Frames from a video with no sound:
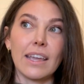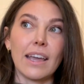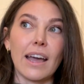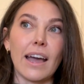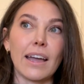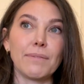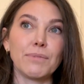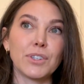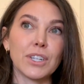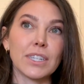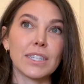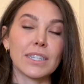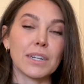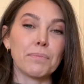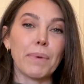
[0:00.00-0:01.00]
I'm
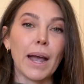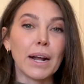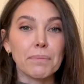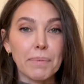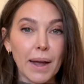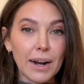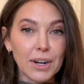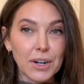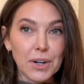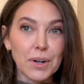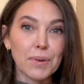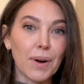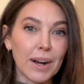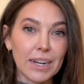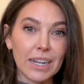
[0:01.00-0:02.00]
just a backpacker
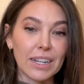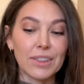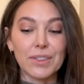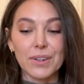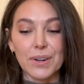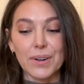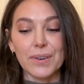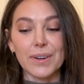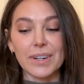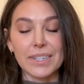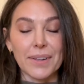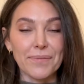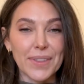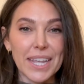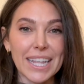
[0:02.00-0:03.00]
walking through or
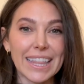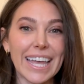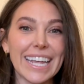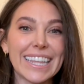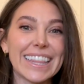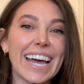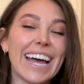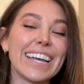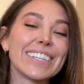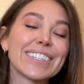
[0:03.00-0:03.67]
something like that.